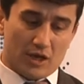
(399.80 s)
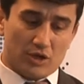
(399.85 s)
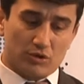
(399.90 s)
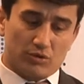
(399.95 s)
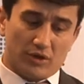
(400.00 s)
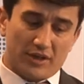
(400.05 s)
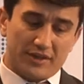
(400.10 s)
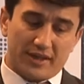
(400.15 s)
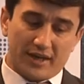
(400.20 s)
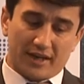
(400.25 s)

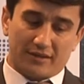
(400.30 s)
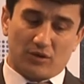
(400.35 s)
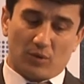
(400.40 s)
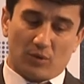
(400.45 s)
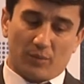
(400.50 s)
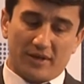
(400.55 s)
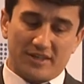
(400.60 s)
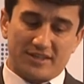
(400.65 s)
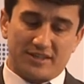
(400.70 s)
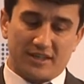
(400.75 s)
to attract
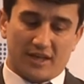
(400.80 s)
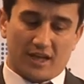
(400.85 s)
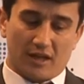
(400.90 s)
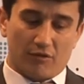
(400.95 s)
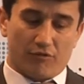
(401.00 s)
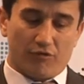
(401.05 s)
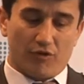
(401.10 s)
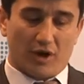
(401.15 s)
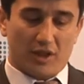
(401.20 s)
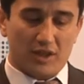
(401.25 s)
domestic and
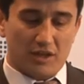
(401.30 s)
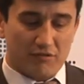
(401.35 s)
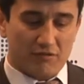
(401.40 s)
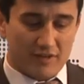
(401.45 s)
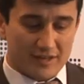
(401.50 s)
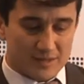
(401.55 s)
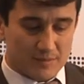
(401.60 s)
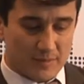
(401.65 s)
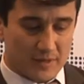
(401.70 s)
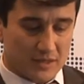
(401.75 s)
foreign
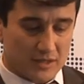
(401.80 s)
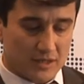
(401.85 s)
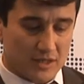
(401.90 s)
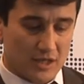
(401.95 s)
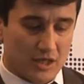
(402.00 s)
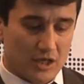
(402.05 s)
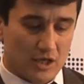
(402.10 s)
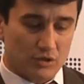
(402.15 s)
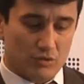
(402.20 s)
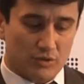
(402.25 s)
investment,
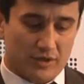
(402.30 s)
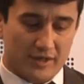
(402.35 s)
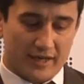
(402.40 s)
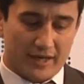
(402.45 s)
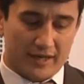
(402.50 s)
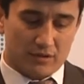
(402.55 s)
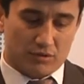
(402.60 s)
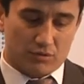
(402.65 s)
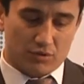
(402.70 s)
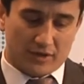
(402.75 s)
to
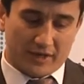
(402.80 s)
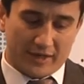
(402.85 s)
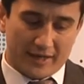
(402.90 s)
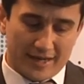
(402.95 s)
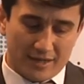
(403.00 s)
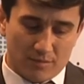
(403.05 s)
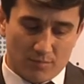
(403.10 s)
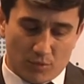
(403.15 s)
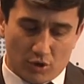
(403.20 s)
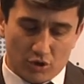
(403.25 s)
create to
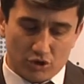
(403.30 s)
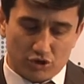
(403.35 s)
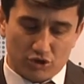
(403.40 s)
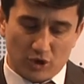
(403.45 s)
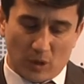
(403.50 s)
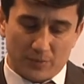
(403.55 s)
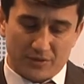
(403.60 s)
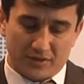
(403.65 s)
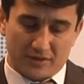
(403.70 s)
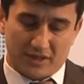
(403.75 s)
create more
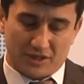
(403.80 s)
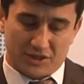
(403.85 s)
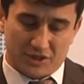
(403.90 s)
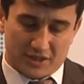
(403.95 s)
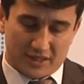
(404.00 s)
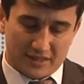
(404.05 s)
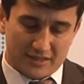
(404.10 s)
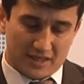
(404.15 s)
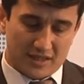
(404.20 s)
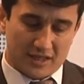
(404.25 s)
jobs in
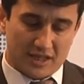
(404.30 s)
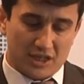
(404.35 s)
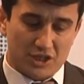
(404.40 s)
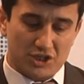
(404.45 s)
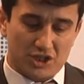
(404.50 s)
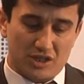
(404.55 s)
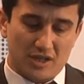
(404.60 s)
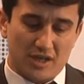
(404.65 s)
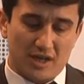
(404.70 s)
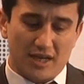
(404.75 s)
Tajikistan and
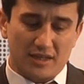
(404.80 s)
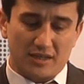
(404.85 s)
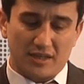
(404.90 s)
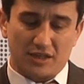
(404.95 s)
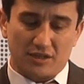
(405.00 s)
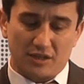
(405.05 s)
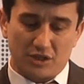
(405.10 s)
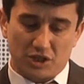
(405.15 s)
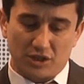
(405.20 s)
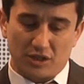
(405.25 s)
generate
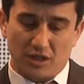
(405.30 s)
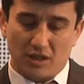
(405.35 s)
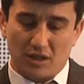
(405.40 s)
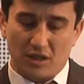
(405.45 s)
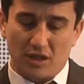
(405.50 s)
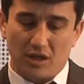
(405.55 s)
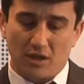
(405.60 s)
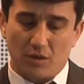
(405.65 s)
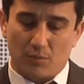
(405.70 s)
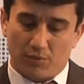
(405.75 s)

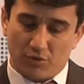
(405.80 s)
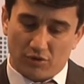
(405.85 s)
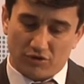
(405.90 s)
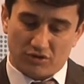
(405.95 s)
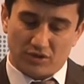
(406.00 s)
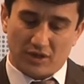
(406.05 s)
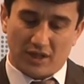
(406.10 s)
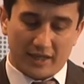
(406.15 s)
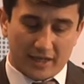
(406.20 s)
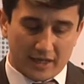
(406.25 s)
additional
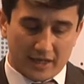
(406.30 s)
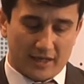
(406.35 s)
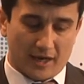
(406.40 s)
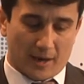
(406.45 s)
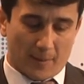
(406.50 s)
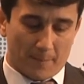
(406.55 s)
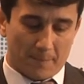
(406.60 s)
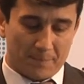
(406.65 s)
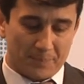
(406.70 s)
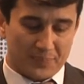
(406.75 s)
personal
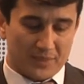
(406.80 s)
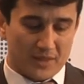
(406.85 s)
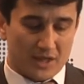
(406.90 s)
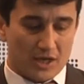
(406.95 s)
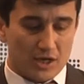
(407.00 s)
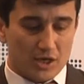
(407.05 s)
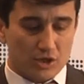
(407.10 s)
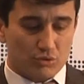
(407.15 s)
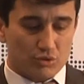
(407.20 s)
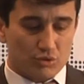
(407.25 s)
income,
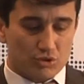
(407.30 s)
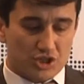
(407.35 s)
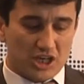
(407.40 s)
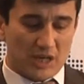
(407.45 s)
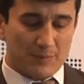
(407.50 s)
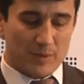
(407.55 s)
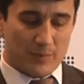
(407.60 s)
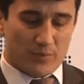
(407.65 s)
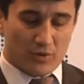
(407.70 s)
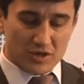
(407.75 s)
to
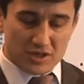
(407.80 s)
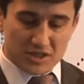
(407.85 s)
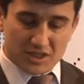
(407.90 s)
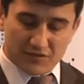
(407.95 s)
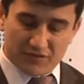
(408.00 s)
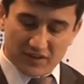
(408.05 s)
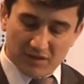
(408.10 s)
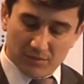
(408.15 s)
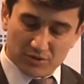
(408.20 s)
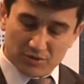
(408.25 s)
shape a
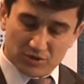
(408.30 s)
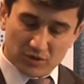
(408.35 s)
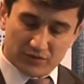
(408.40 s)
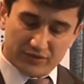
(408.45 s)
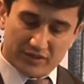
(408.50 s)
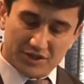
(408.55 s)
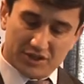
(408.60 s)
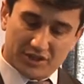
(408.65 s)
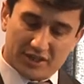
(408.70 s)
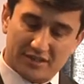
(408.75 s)
positive image of
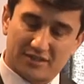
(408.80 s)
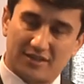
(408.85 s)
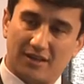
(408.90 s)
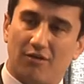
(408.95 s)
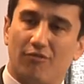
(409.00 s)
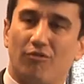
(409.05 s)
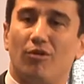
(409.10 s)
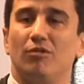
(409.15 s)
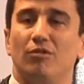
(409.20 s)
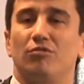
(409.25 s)

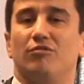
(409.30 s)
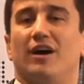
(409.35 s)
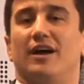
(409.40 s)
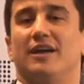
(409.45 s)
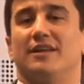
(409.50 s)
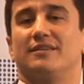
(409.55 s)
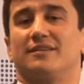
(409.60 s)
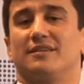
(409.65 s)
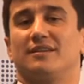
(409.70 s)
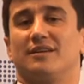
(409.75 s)
Tajikistan worldwide.